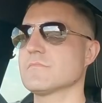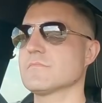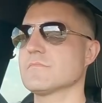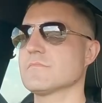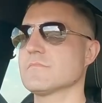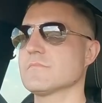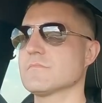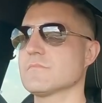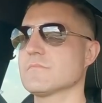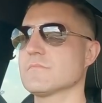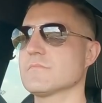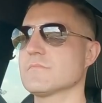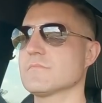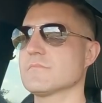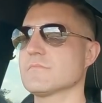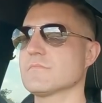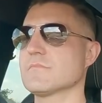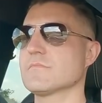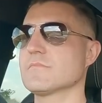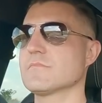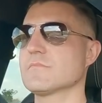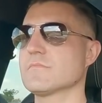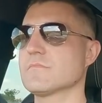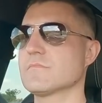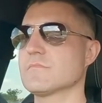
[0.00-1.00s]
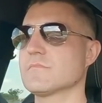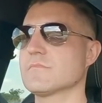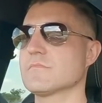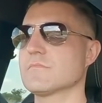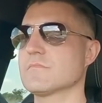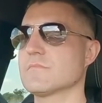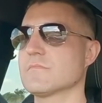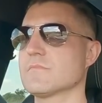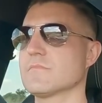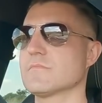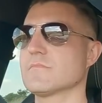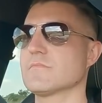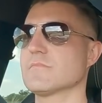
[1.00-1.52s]

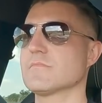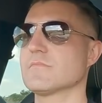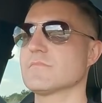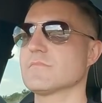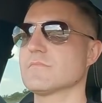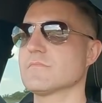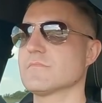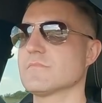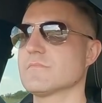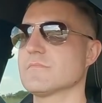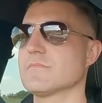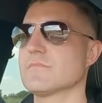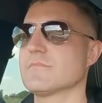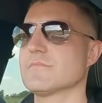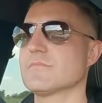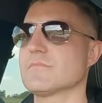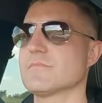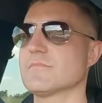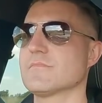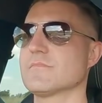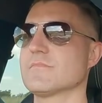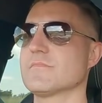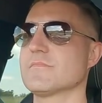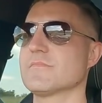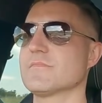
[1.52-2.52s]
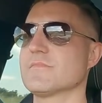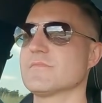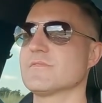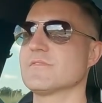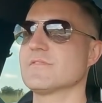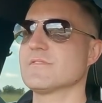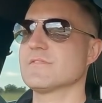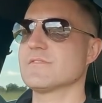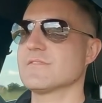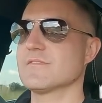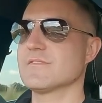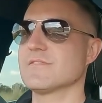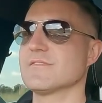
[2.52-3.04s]

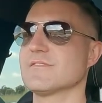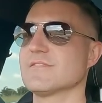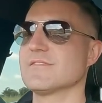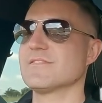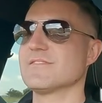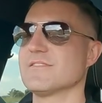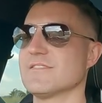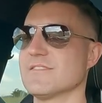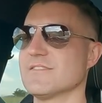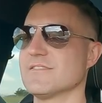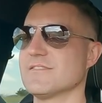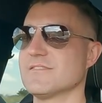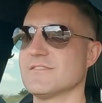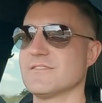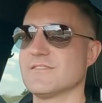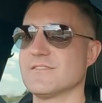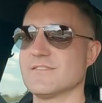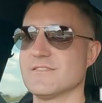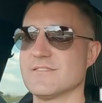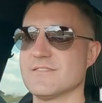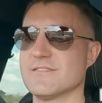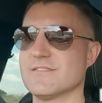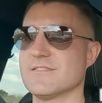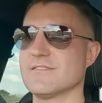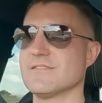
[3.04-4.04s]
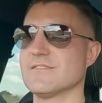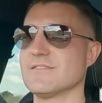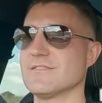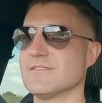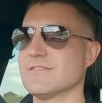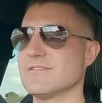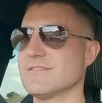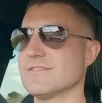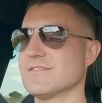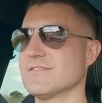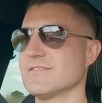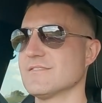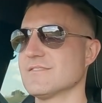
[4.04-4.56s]

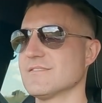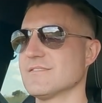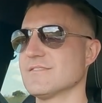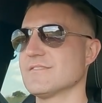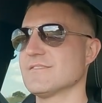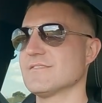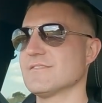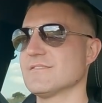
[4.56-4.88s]
No words are spoken by the person on screen.